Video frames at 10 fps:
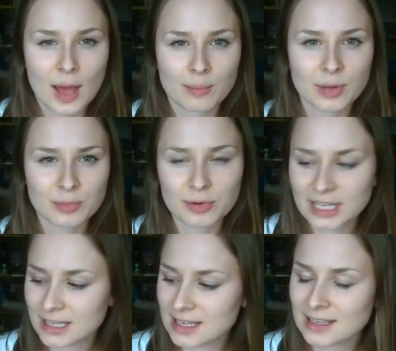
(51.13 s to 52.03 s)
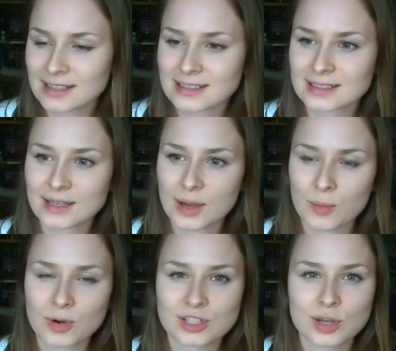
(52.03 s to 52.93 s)
But Marina Keegan's
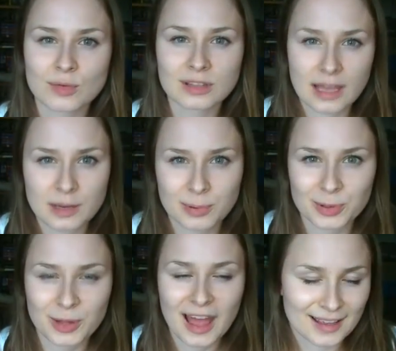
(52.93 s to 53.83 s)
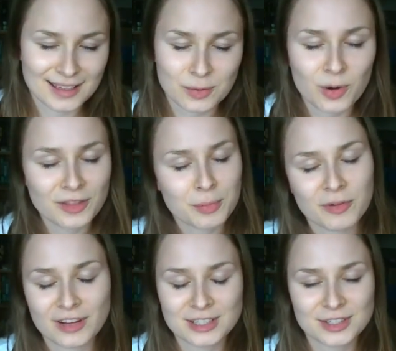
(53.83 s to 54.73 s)
were so relatable. One of the
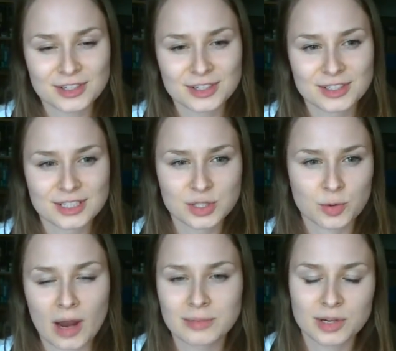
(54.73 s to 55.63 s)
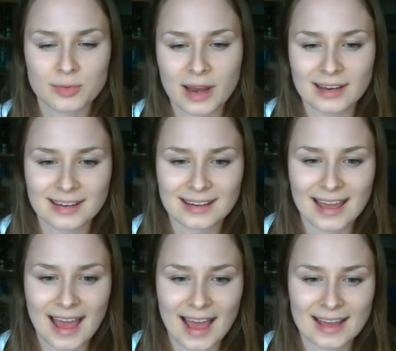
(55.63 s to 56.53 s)
professors described her
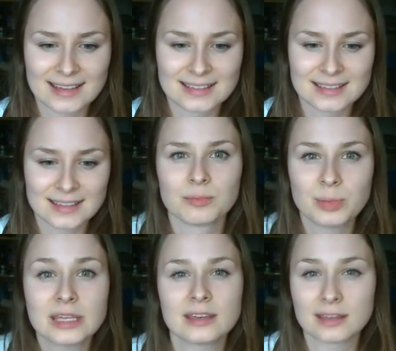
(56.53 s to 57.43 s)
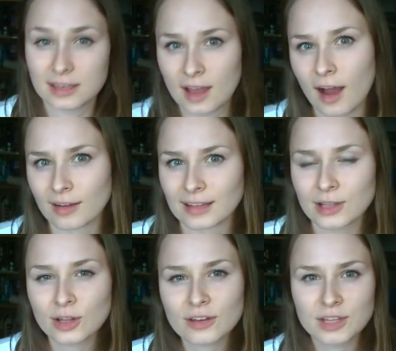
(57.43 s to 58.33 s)
writing as being young. Like,
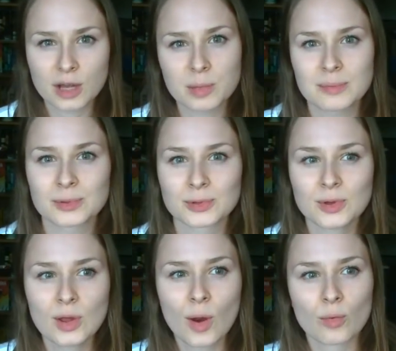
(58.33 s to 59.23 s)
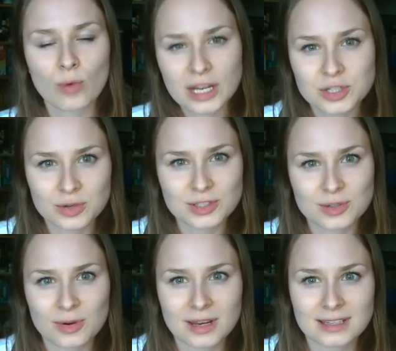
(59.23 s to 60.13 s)
a lot of young people write short
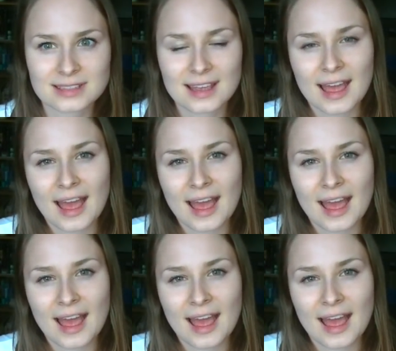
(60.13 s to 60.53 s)
stories,